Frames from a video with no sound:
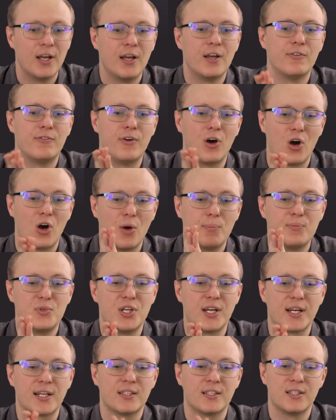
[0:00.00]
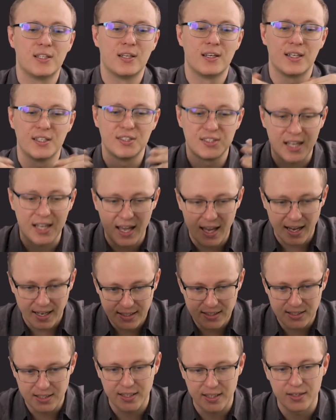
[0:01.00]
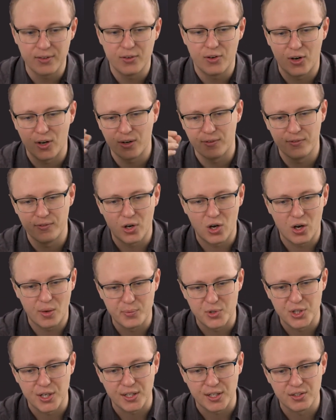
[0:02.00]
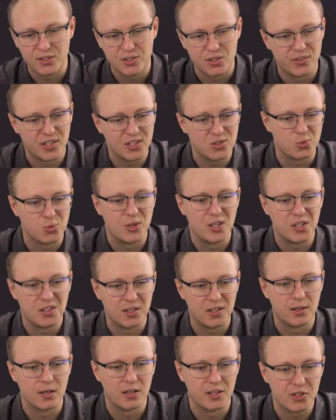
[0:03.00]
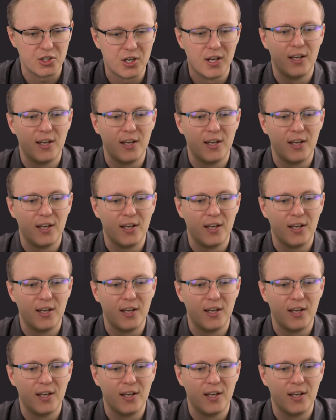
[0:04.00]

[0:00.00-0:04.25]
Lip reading: the object is acting on the object. So that's weird English.